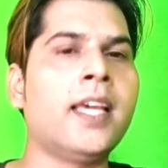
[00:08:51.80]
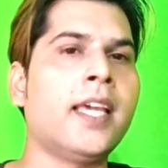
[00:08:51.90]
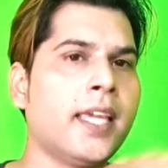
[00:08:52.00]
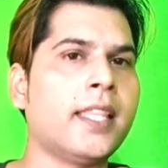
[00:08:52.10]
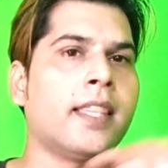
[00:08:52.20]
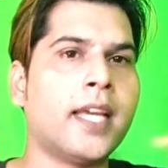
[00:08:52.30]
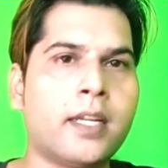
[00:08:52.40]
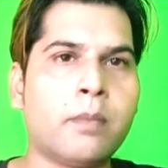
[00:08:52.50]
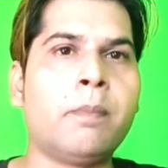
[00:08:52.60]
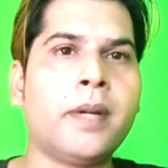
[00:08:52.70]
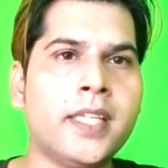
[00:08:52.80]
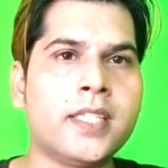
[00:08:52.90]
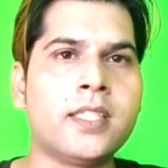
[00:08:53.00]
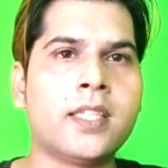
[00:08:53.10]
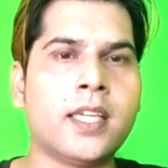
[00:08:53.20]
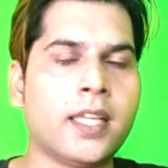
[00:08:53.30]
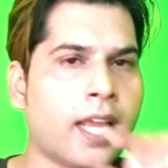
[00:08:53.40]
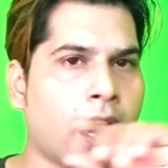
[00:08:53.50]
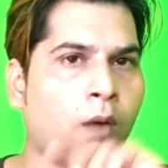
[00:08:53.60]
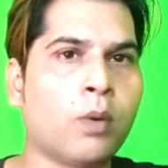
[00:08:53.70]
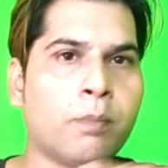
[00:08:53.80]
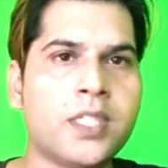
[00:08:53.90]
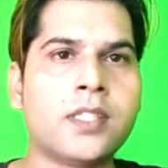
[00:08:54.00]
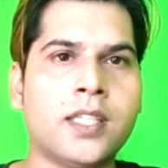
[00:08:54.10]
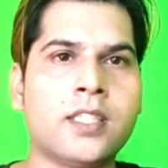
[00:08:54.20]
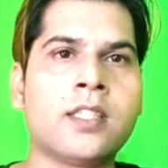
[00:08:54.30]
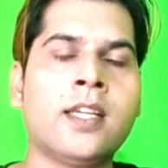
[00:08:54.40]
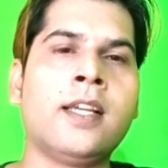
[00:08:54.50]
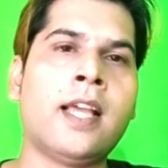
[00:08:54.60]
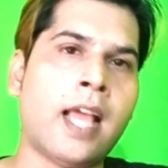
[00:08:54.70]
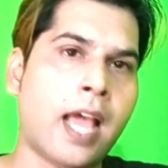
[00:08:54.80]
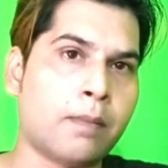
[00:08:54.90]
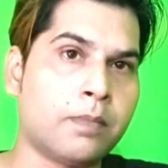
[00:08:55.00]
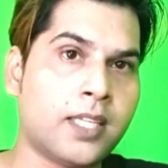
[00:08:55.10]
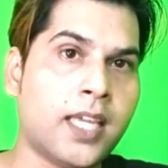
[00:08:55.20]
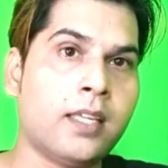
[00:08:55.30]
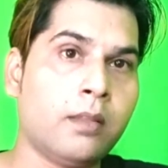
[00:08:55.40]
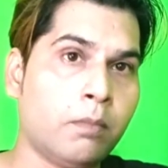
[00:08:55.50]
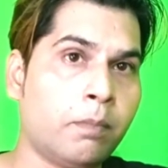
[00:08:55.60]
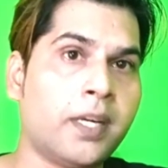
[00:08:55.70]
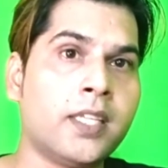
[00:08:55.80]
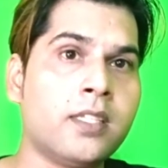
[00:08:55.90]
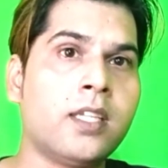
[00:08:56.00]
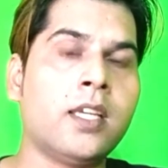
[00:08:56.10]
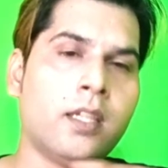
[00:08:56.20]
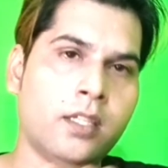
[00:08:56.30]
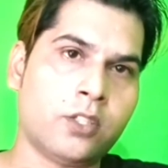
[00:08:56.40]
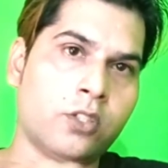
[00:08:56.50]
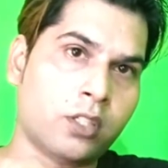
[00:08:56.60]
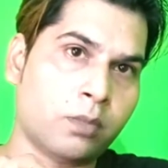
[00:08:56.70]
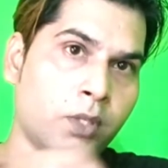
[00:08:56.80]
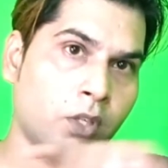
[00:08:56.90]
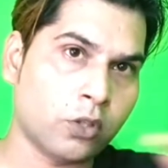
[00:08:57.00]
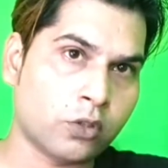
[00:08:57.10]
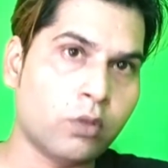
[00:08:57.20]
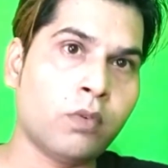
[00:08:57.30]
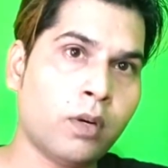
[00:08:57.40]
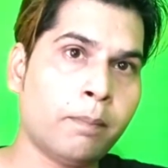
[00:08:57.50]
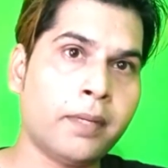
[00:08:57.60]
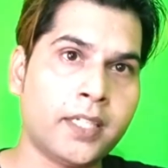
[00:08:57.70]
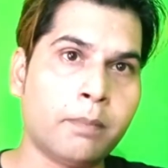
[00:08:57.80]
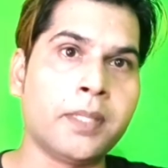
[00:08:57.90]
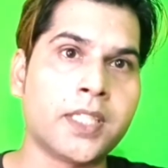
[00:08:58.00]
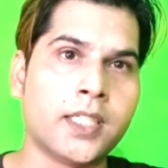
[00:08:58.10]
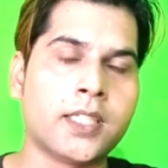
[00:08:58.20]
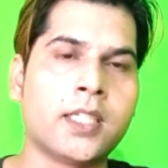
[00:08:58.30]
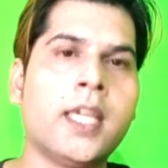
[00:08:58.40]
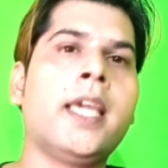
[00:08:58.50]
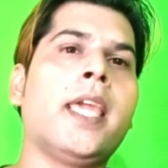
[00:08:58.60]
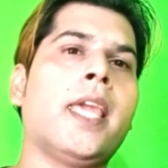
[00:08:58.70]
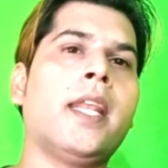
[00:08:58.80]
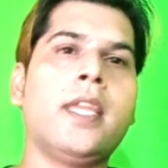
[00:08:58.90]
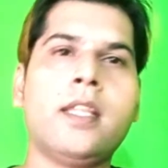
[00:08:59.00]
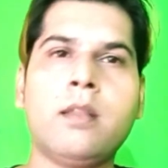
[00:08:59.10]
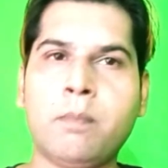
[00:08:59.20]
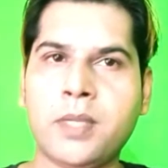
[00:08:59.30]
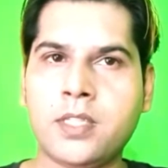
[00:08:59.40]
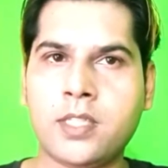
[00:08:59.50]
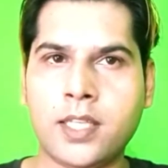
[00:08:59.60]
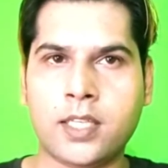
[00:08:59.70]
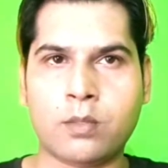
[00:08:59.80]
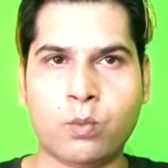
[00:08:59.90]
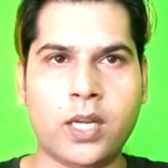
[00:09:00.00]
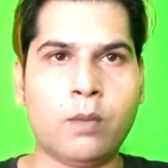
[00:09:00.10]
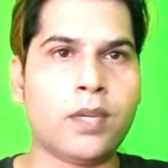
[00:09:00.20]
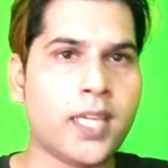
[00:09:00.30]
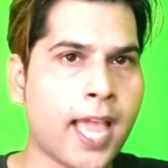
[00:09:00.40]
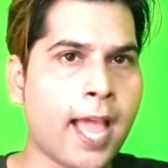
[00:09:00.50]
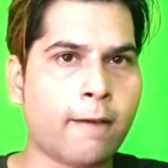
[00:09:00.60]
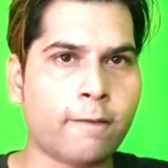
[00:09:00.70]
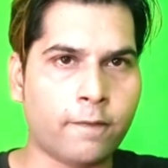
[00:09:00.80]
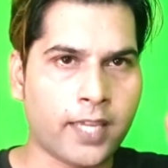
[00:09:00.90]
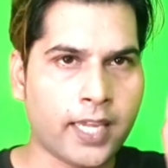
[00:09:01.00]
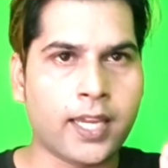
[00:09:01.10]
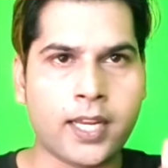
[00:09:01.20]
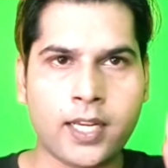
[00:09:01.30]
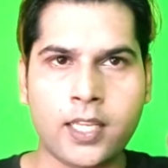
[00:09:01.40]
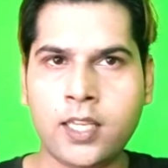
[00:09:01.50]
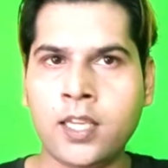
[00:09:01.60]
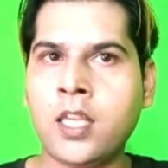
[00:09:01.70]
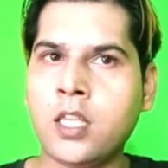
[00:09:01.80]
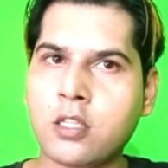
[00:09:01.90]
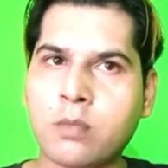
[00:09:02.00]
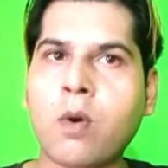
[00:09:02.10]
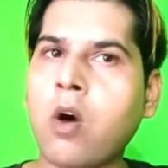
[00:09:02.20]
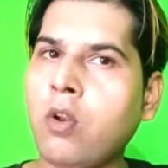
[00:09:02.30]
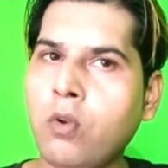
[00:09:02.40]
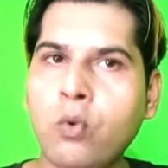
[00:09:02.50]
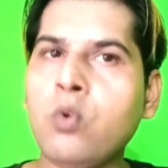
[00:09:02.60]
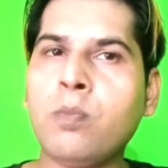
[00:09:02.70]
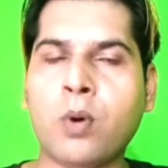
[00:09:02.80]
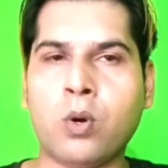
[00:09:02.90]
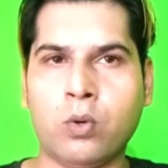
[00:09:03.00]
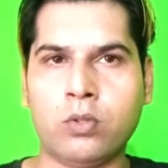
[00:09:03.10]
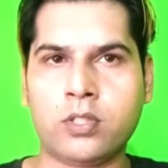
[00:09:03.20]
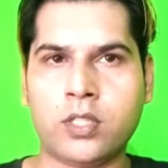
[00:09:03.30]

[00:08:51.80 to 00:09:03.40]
in that bridge in our business, I'm saying bridge is just because of complete business. And in the business, when we have any small loopholes